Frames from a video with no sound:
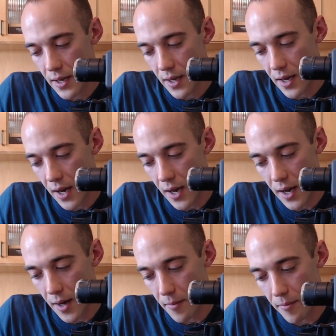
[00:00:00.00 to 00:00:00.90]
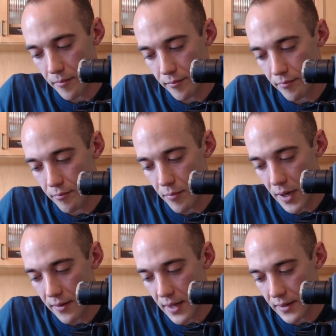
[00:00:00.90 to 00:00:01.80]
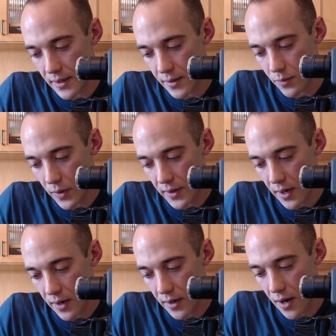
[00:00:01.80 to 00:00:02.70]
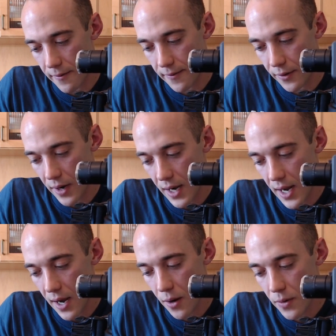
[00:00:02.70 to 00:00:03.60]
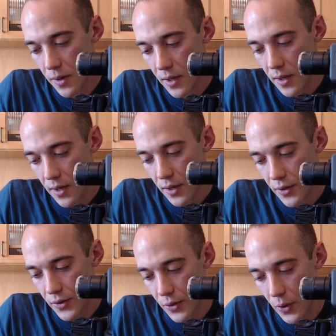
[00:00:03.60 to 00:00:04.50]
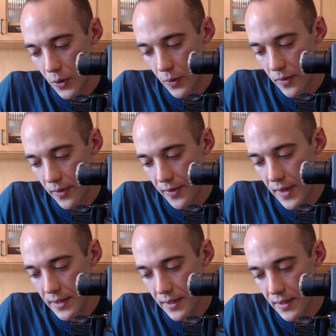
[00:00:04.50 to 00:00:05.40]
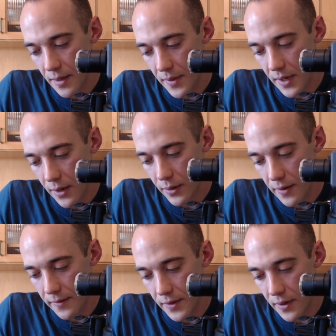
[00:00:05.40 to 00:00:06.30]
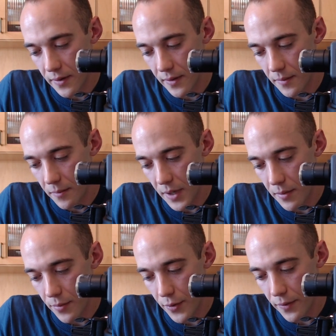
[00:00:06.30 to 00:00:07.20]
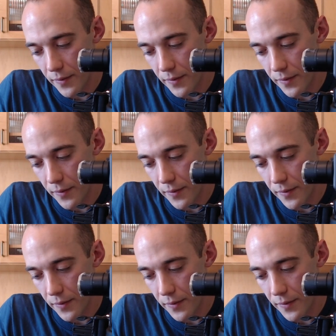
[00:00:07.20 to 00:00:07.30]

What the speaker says: but this is what they're offering right now. So this is something I would love to be improved in